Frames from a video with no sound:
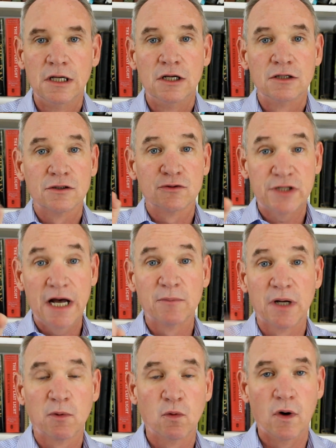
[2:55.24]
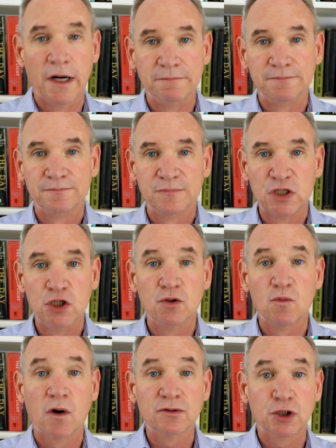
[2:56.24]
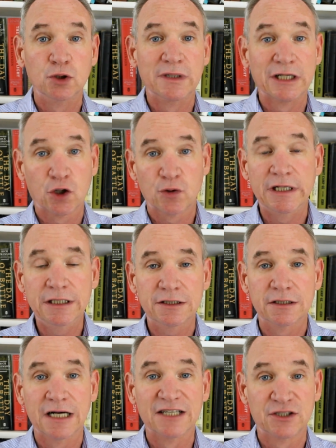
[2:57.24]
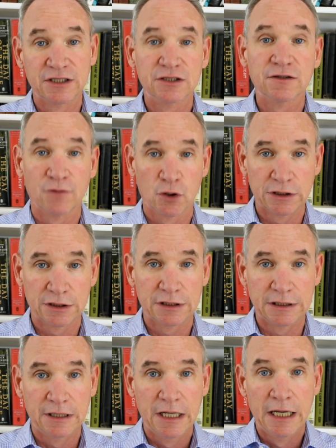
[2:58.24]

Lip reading: So step number 1, you want to increase a sense of urgency.